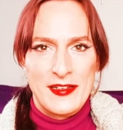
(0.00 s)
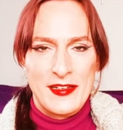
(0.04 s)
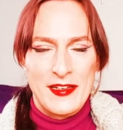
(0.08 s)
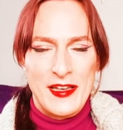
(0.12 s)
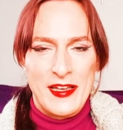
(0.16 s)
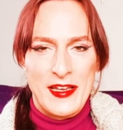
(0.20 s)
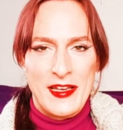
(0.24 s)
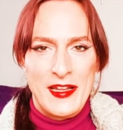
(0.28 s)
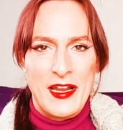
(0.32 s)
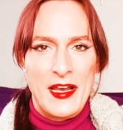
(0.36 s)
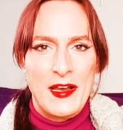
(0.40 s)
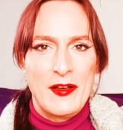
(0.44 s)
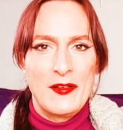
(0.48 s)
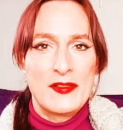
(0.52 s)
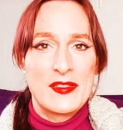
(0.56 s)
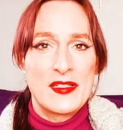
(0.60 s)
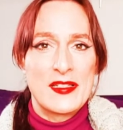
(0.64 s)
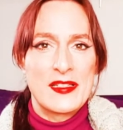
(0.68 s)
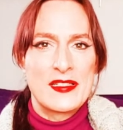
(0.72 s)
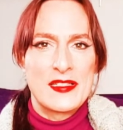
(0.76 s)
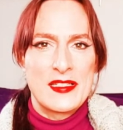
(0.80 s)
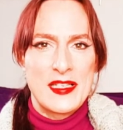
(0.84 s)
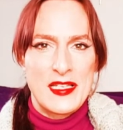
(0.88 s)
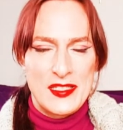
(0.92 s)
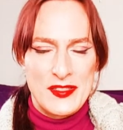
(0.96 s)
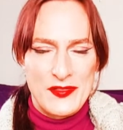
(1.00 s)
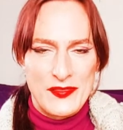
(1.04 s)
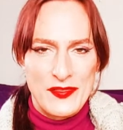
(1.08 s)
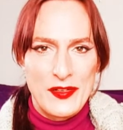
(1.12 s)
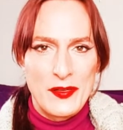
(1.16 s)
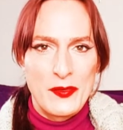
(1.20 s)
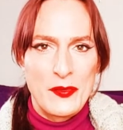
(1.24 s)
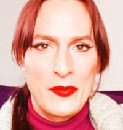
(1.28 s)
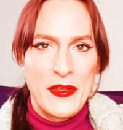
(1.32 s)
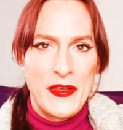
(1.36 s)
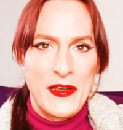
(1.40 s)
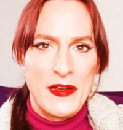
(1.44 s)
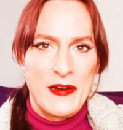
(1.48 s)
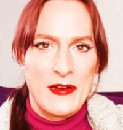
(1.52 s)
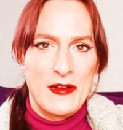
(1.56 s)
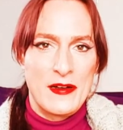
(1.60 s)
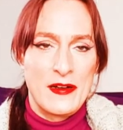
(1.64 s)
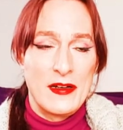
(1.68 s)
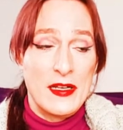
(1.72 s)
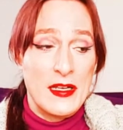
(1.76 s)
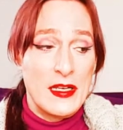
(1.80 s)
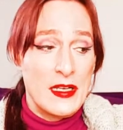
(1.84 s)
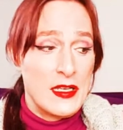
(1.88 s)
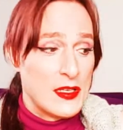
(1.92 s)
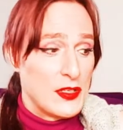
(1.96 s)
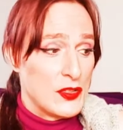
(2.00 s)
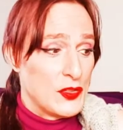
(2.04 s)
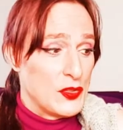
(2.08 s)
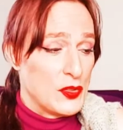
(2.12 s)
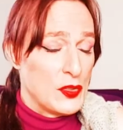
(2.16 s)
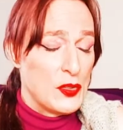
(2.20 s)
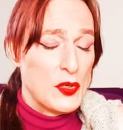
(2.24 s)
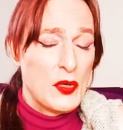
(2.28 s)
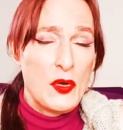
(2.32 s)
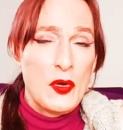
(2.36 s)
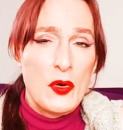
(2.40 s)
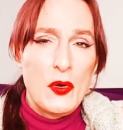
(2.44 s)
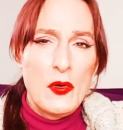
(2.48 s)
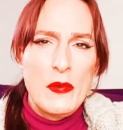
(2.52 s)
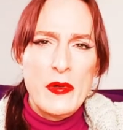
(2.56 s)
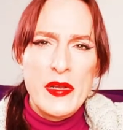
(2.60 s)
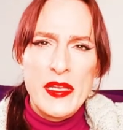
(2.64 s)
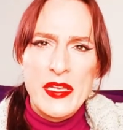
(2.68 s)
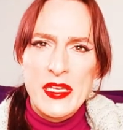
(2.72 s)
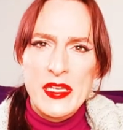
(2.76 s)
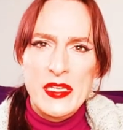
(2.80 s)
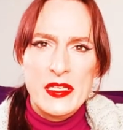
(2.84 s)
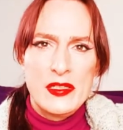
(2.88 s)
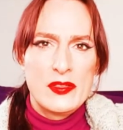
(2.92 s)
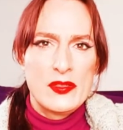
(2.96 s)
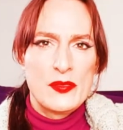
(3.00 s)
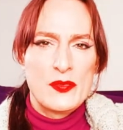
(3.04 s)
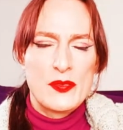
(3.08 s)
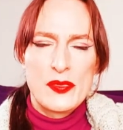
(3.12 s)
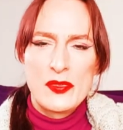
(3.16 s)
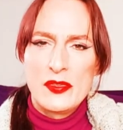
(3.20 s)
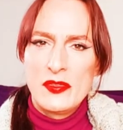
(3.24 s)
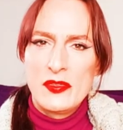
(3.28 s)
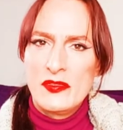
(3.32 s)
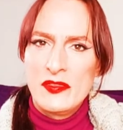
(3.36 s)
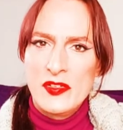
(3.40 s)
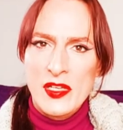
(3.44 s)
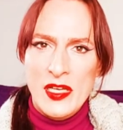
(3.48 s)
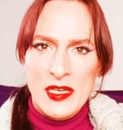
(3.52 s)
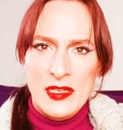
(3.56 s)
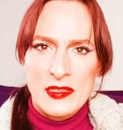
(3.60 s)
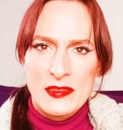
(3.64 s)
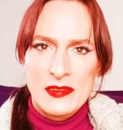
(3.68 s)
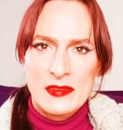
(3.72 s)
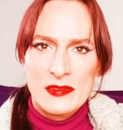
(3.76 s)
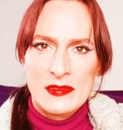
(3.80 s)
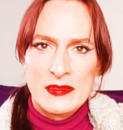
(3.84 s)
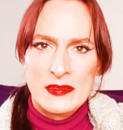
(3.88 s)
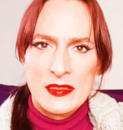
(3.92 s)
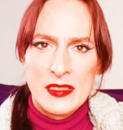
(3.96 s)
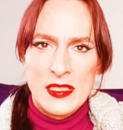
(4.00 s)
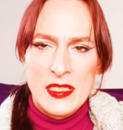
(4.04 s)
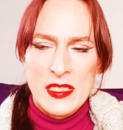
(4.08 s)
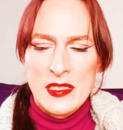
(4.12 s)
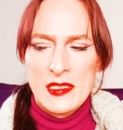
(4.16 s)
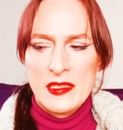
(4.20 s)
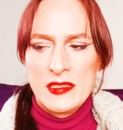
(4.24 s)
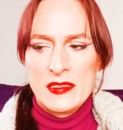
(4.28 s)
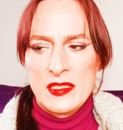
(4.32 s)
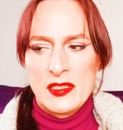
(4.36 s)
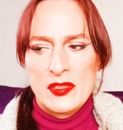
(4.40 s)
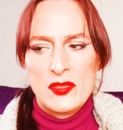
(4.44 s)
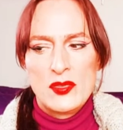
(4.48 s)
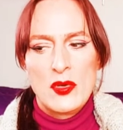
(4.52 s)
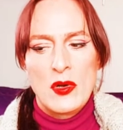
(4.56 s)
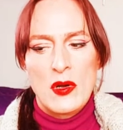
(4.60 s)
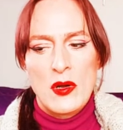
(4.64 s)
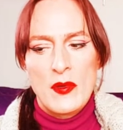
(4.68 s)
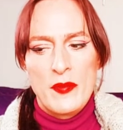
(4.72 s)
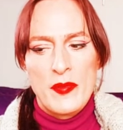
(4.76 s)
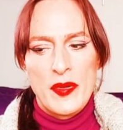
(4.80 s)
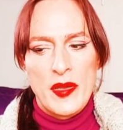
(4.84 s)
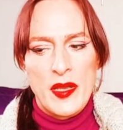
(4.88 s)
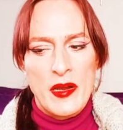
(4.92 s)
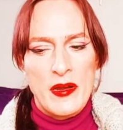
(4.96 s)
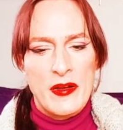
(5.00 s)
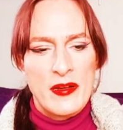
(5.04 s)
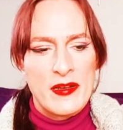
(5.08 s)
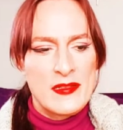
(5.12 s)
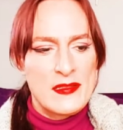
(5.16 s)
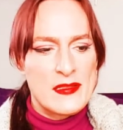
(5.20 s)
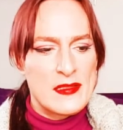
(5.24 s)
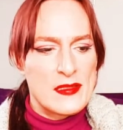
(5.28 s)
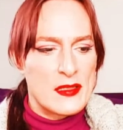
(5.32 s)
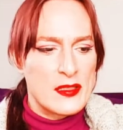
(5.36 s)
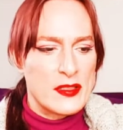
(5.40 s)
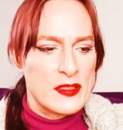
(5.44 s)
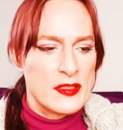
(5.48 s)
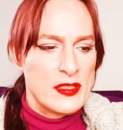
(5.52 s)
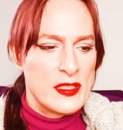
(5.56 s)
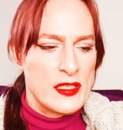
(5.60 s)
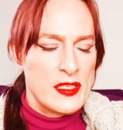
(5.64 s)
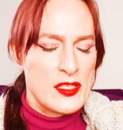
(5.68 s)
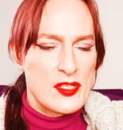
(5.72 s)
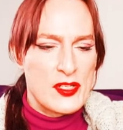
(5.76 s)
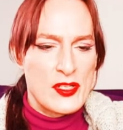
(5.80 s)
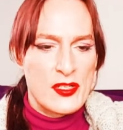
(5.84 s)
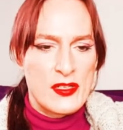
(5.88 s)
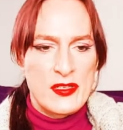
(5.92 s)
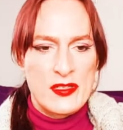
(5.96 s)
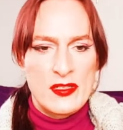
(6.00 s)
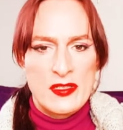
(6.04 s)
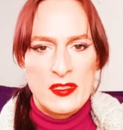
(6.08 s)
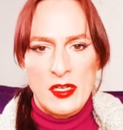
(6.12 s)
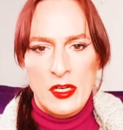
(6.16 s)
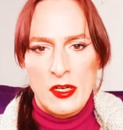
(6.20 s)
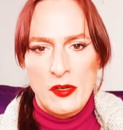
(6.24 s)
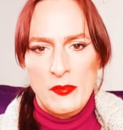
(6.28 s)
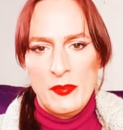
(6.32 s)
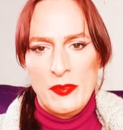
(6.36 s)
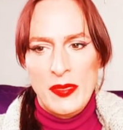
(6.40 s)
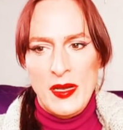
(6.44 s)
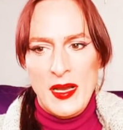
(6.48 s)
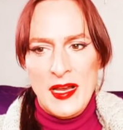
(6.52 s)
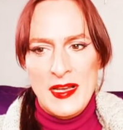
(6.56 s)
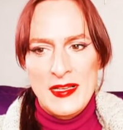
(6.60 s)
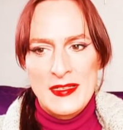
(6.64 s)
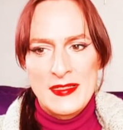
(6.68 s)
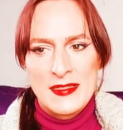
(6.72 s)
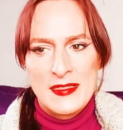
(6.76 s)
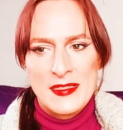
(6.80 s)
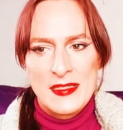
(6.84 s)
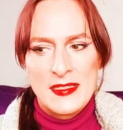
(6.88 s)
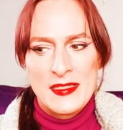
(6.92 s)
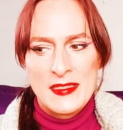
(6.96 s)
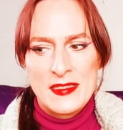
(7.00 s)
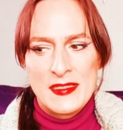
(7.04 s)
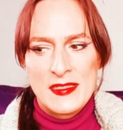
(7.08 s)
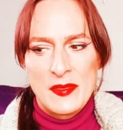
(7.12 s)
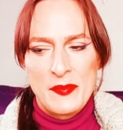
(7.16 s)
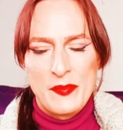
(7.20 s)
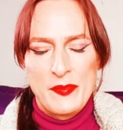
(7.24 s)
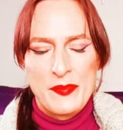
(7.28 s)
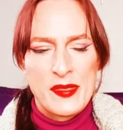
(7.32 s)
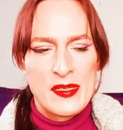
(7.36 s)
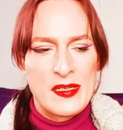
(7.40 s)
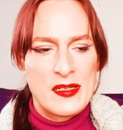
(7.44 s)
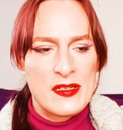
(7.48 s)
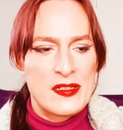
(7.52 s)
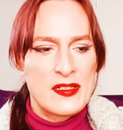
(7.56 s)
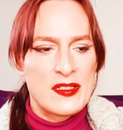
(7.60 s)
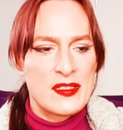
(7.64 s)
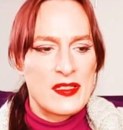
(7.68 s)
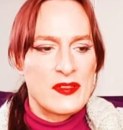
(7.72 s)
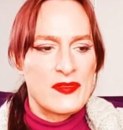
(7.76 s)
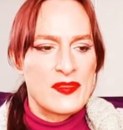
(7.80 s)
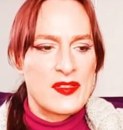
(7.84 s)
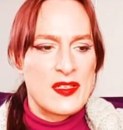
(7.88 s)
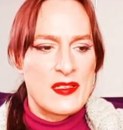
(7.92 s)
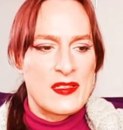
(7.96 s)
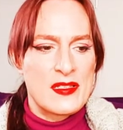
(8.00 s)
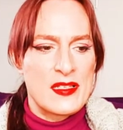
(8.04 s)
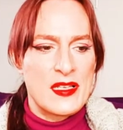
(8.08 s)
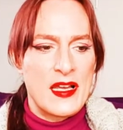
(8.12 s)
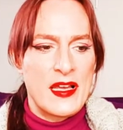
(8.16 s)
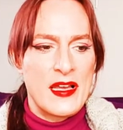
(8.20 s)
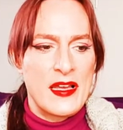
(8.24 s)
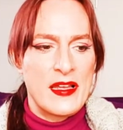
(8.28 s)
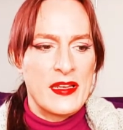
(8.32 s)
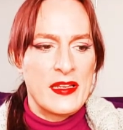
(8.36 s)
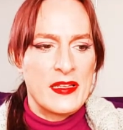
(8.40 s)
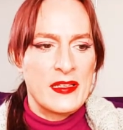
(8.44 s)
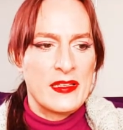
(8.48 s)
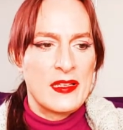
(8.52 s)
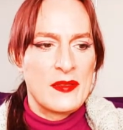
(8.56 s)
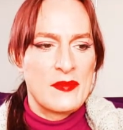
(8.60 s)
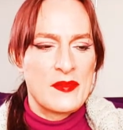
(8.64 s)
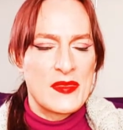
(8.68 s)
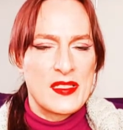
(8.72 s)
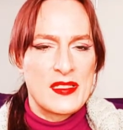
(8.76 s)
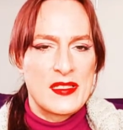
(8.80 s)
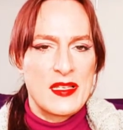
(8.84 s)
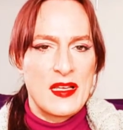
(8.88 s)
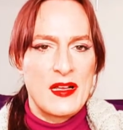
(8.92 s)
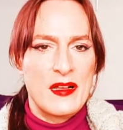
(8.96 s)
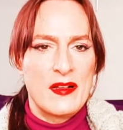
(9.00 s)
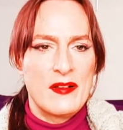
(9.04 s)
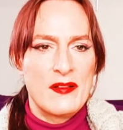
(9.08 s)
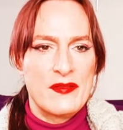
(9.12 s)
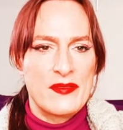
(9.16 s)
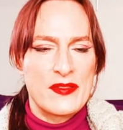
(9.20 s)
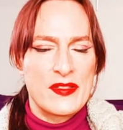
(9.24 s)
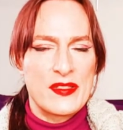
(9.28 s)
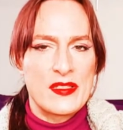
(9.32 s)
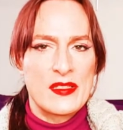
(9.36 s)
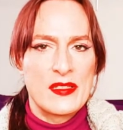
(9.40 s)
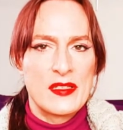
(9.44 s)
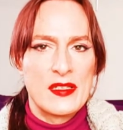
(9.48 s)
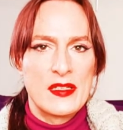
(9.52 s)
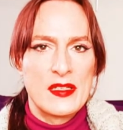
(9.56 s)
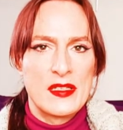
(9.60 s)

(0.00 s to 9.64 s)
and how successful we are. To who we need to prove that? Is it to our parents, our teachers, our bosses, the pillars of society themselves,